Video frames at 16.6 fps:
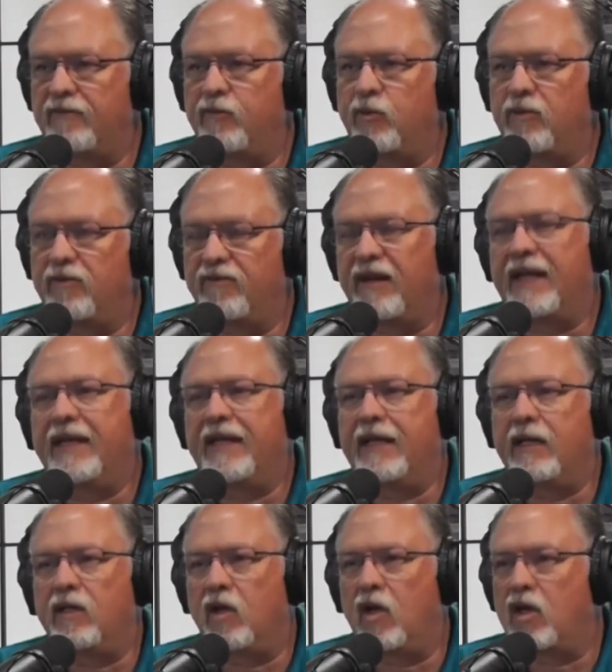for
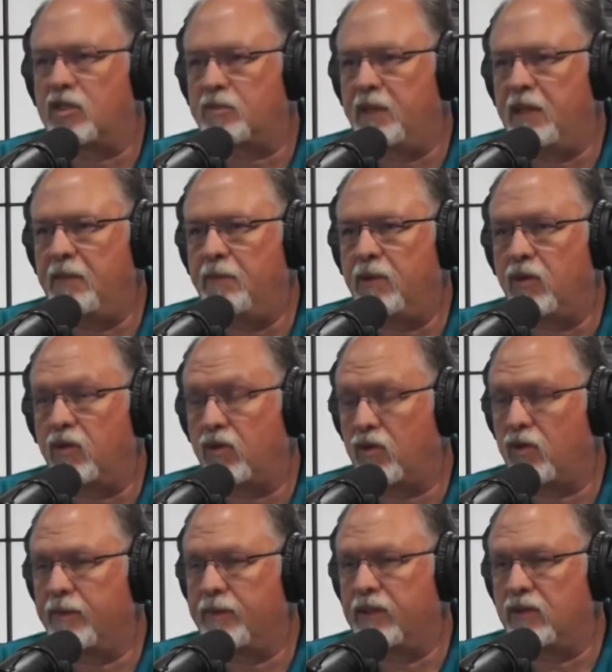finding lost people or
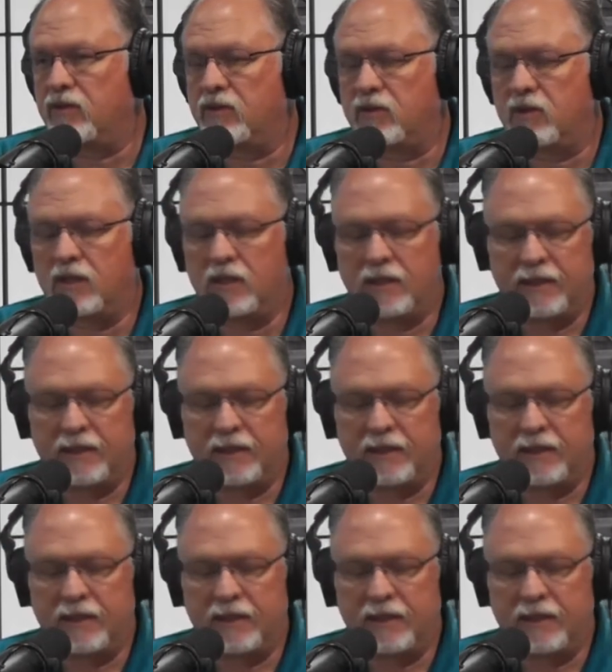criminals.